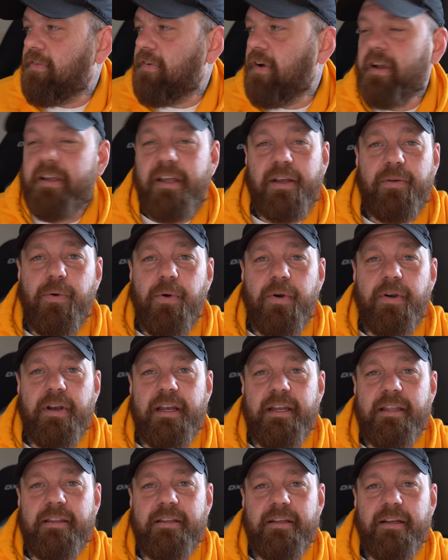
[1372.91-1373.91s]
fucking worn
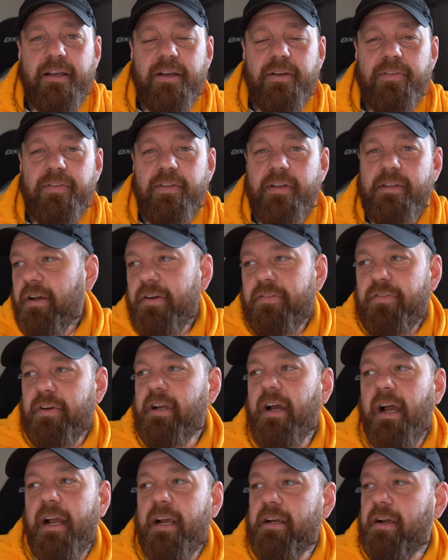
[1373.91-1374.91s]
anything else. Like
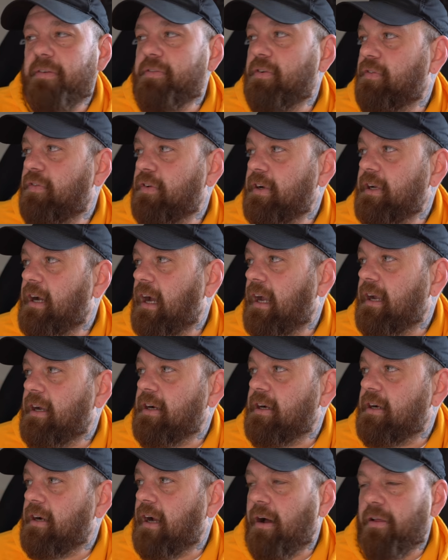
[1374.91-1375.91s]
free hiker after free
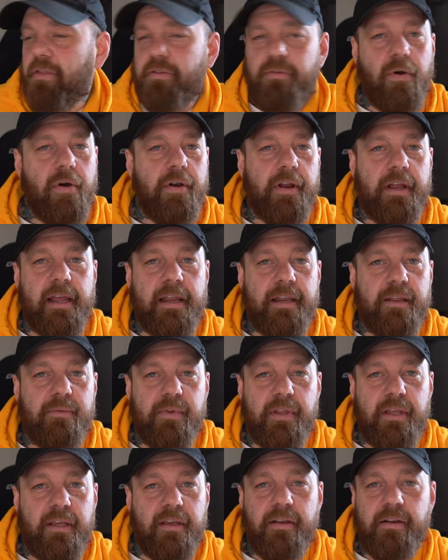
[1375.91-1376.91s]
hiker. I'll throw on an
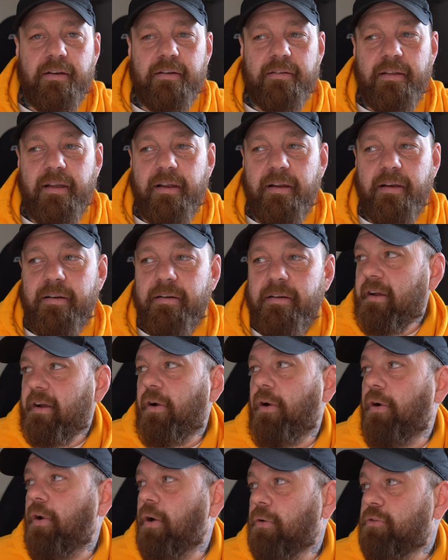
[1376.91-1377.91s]
NMD here and there
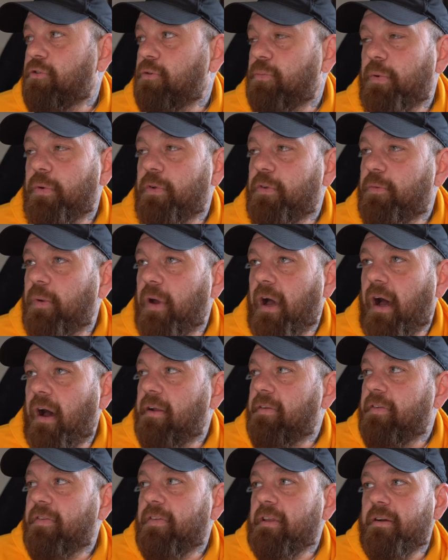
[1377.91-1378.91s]
or an Ultra Boost, but
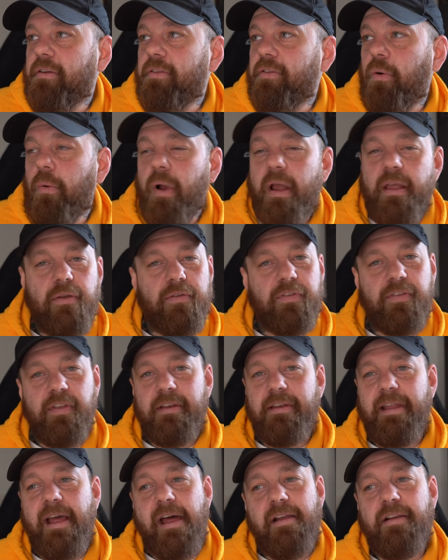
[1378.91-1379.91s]
honestly, the way you
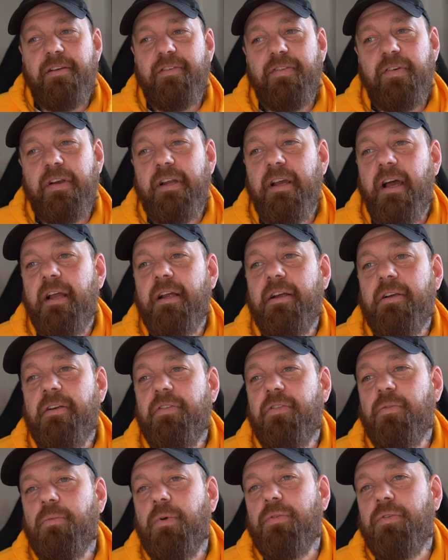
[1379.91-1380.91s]
sit down on a free hiker
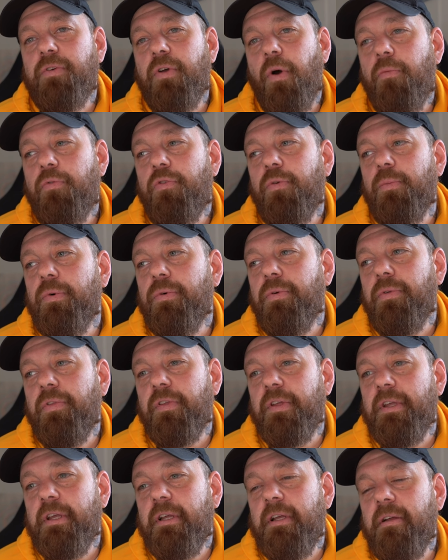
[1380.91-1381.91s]
is the most comfortable
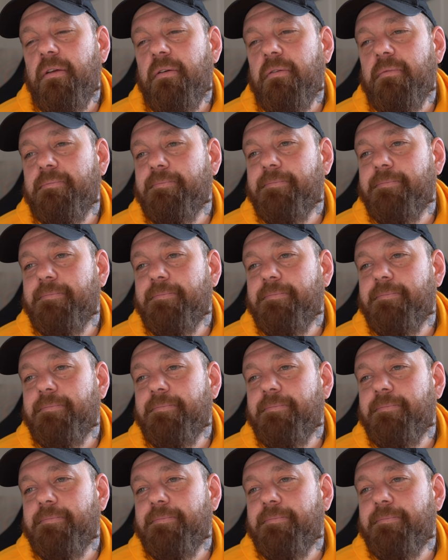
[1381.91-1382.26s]
thing